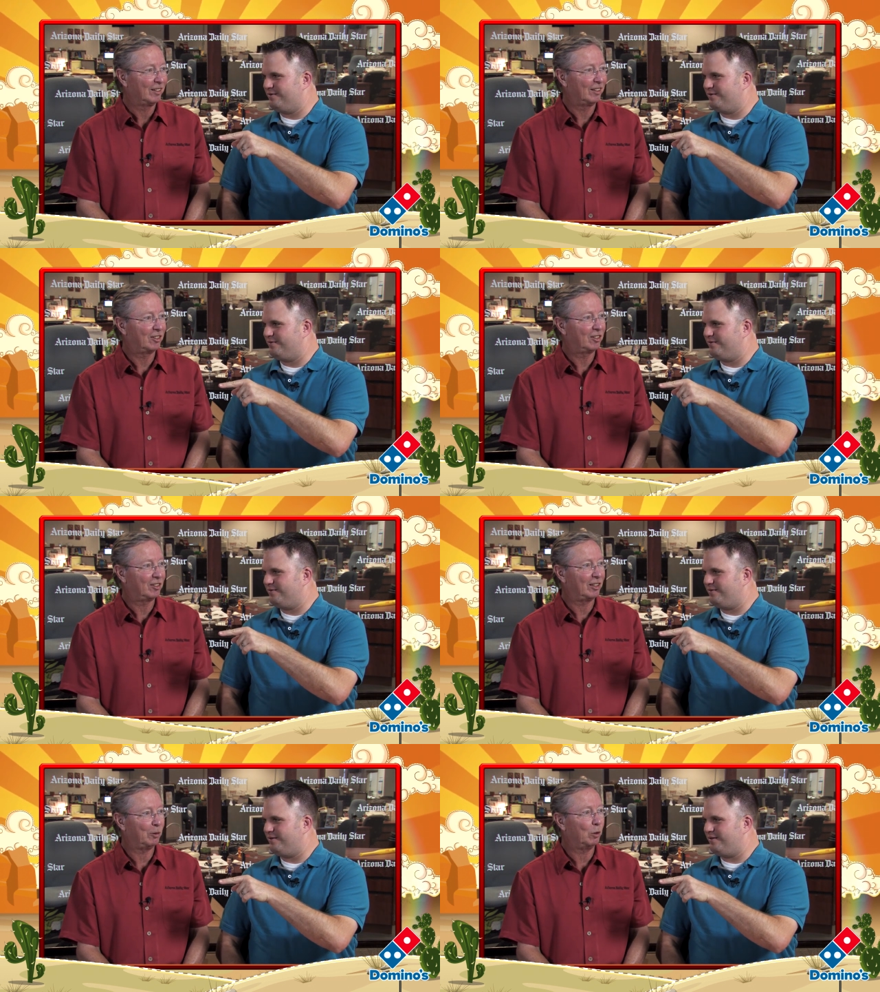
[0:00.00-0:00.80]
Speaker 1: Let's
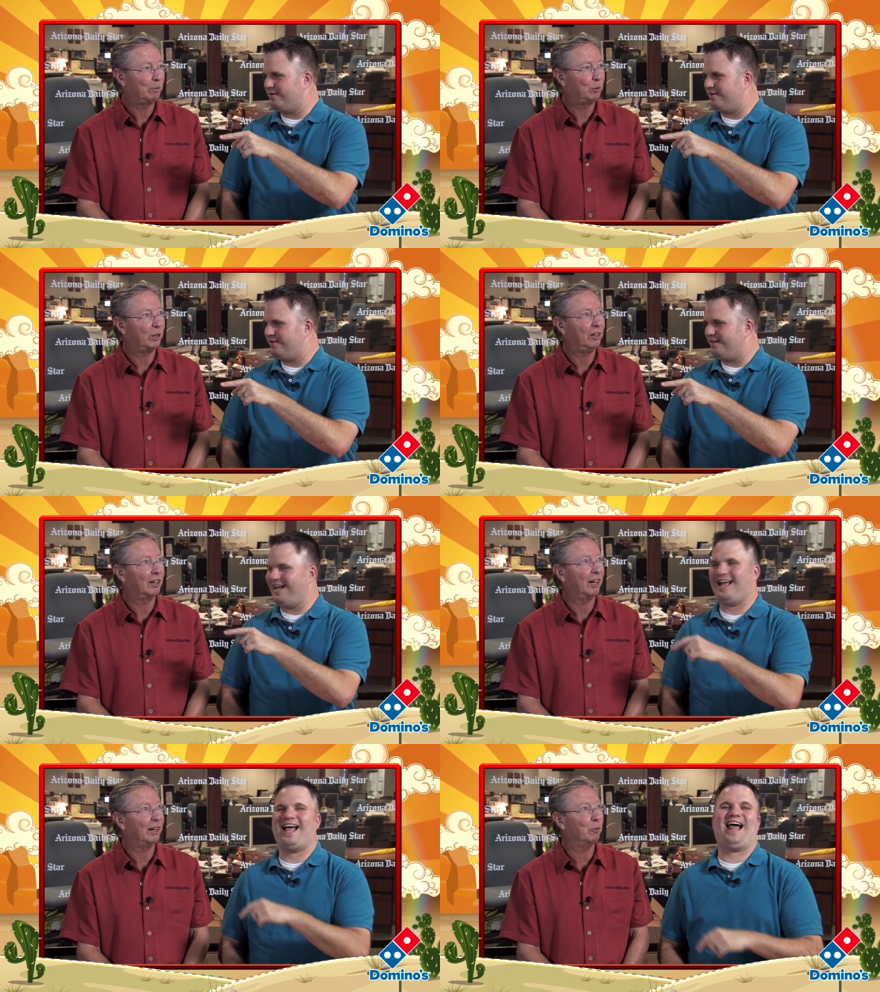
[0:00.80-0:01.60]
see, 1.9
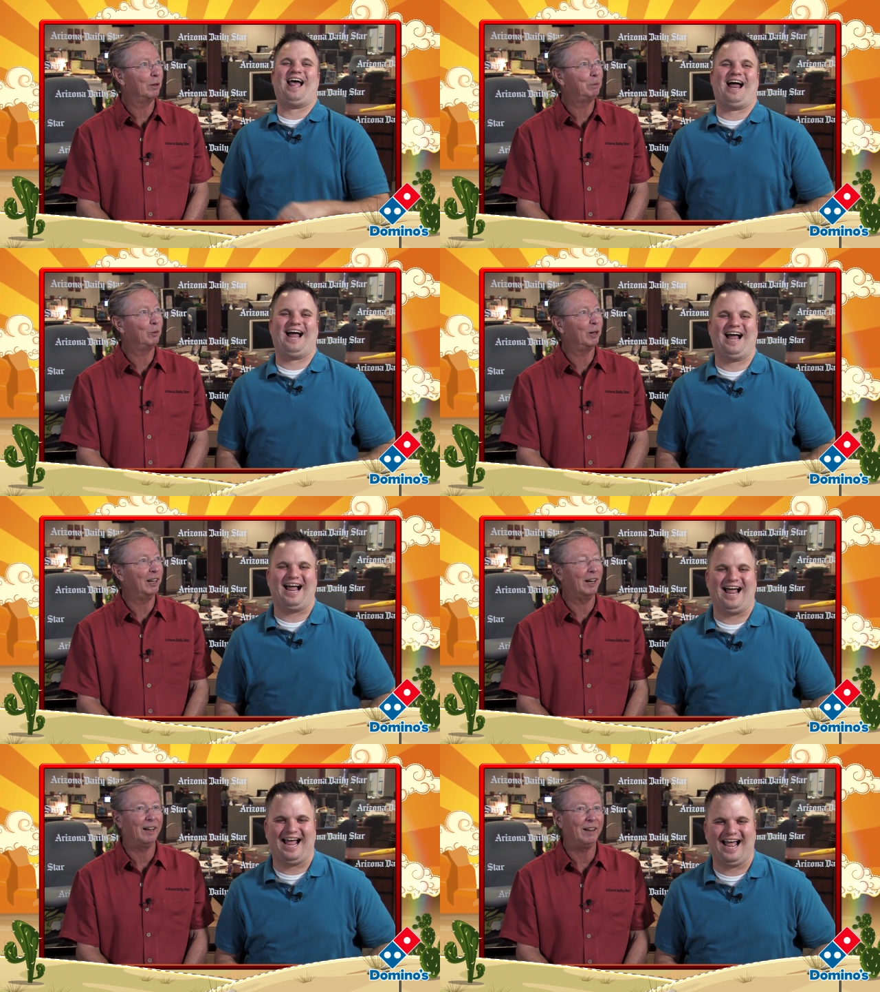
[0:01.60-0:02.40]

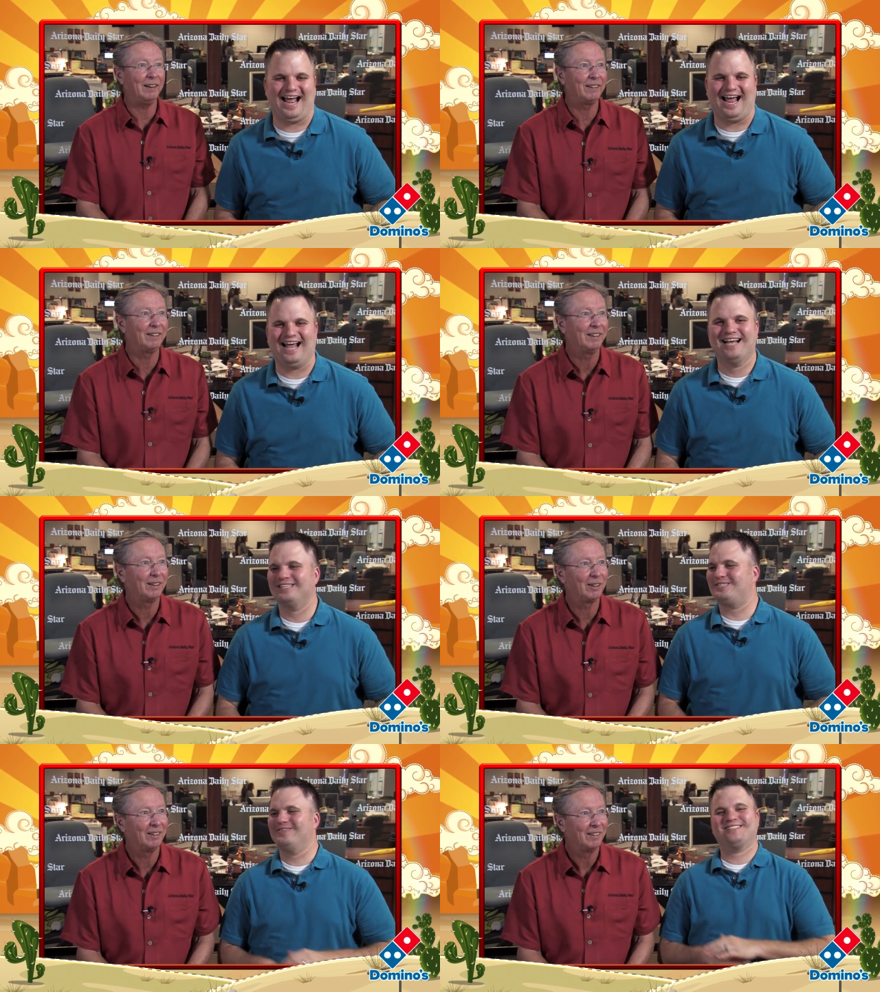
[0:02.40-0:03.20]
and 1.8.
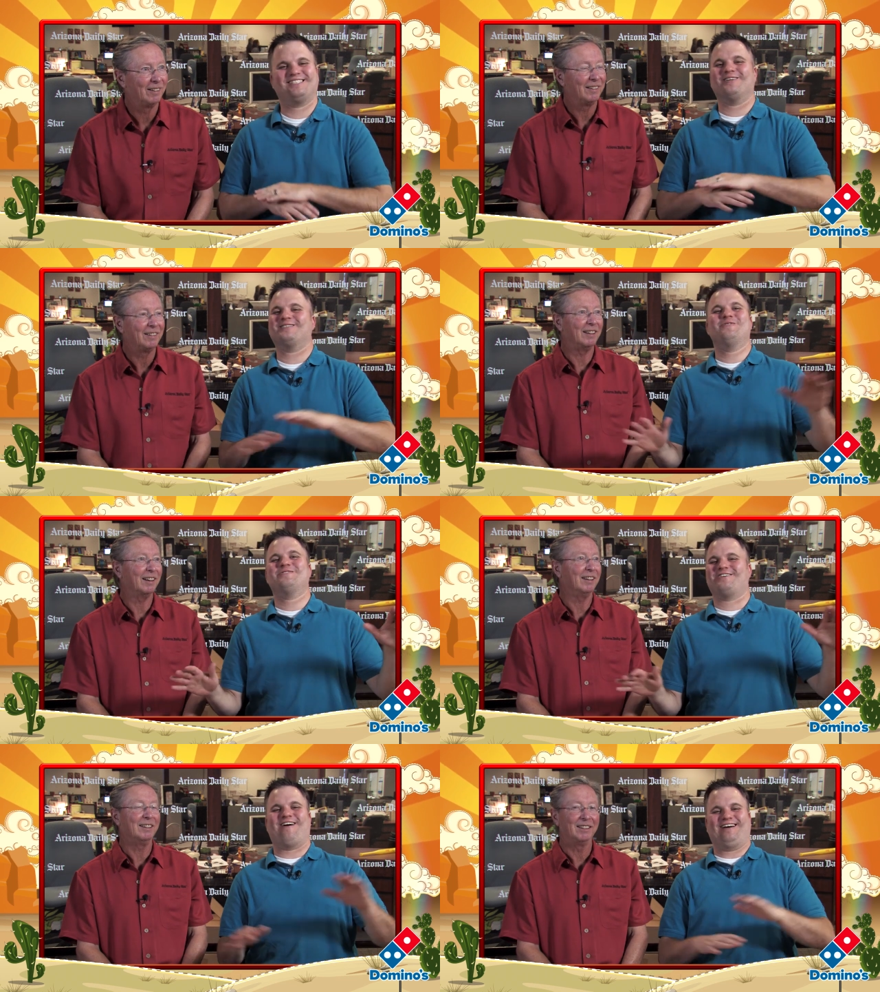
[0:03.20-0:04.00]
so still too yeah.
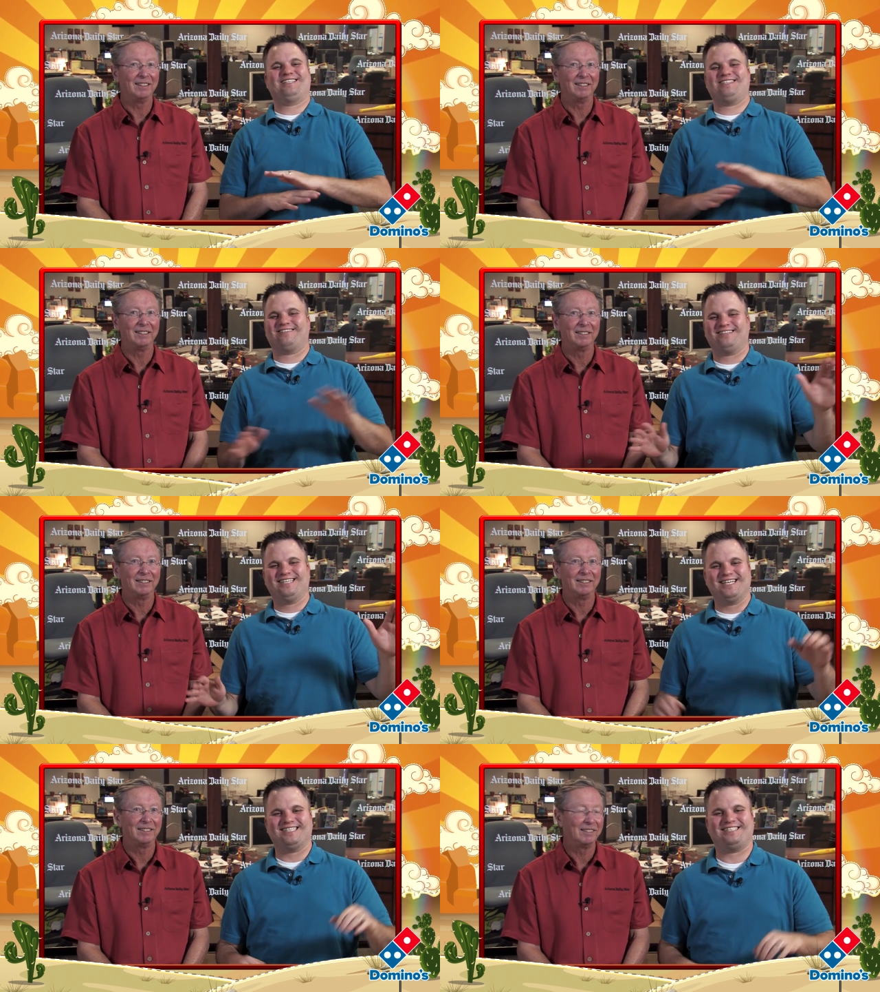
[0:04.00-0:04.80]
short. Till,
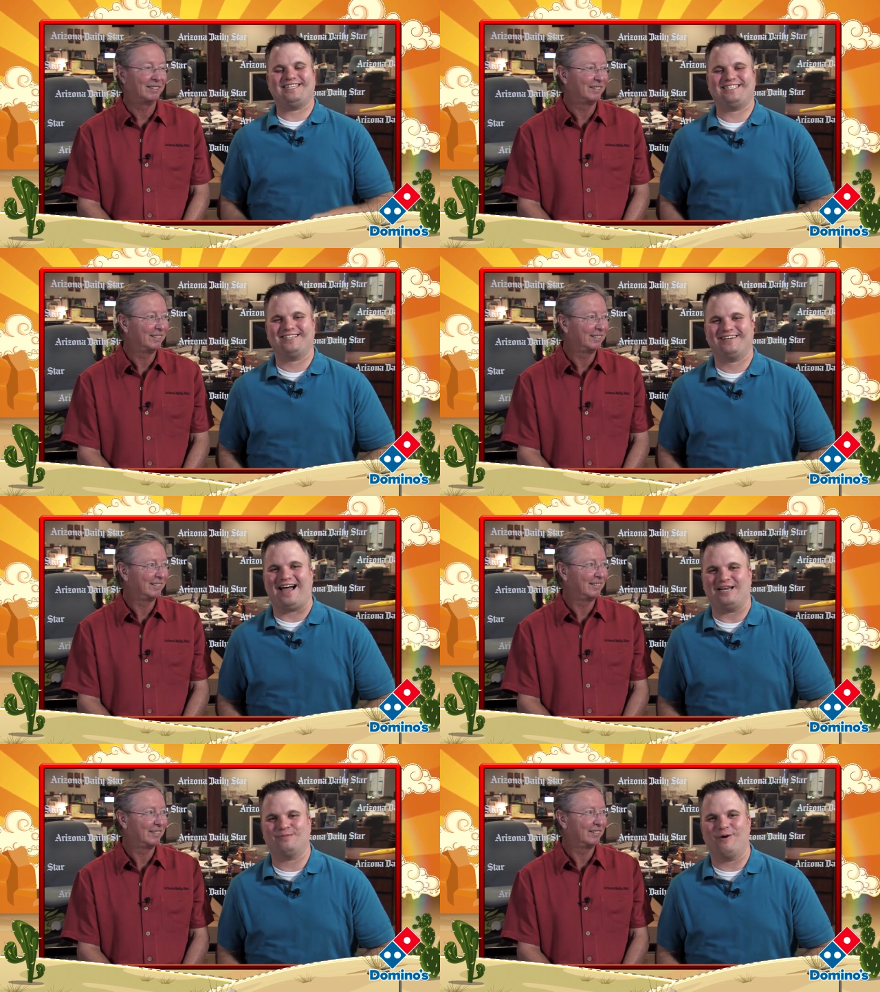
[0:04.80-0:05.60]
she still
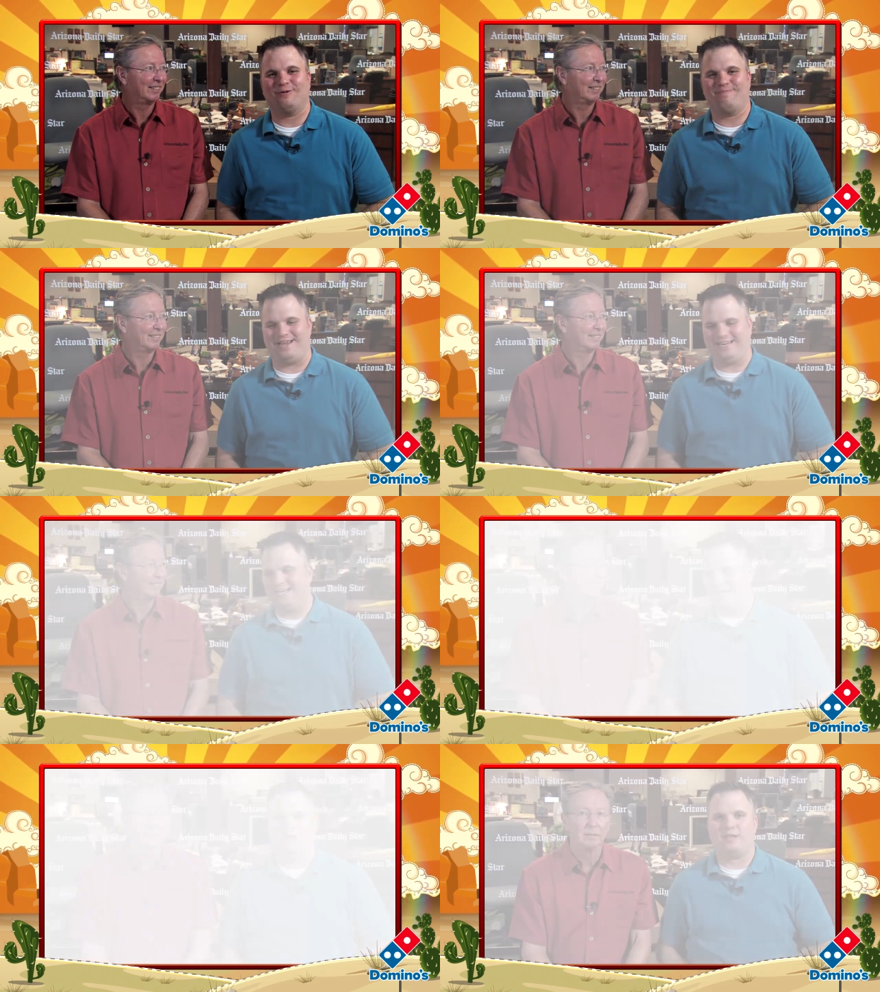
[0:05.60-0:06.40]
got us both beat.
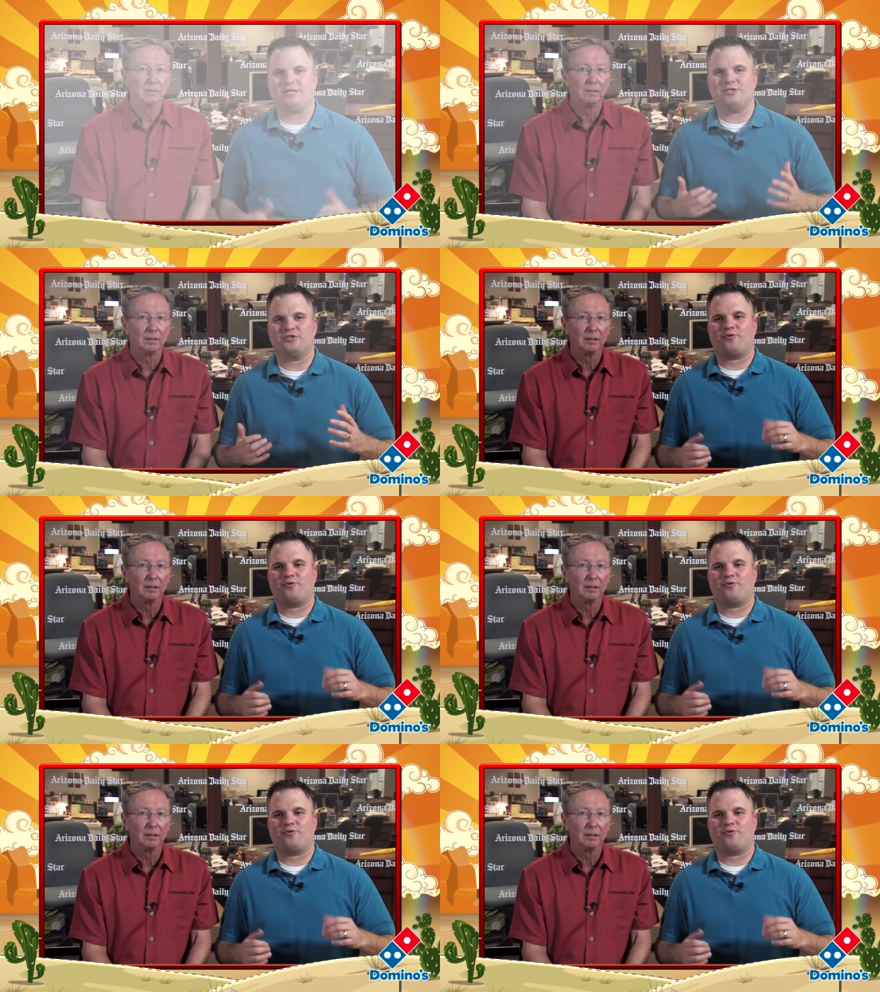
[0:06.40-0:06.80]
This is